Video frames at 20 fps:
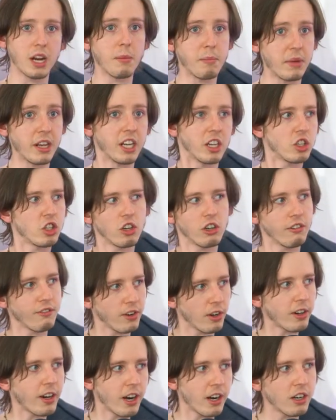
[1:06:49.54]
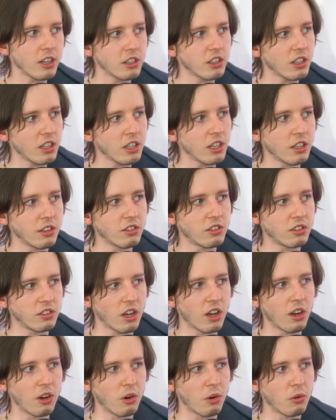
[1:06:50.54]
a miniature of your character, and
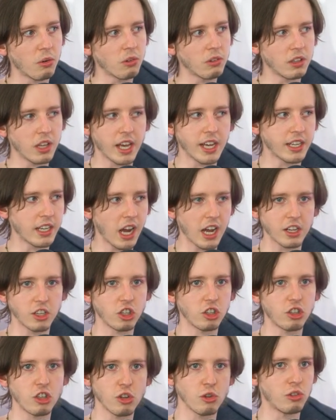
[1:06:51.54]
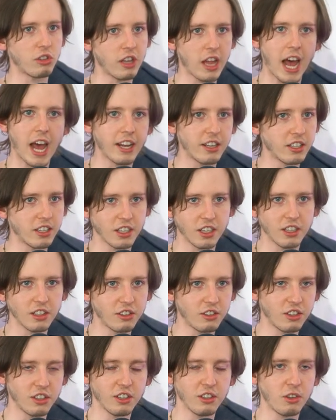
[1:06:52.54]
so like I just use that to
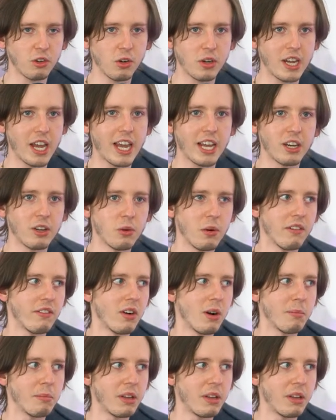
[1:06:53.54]
to create whoever I'm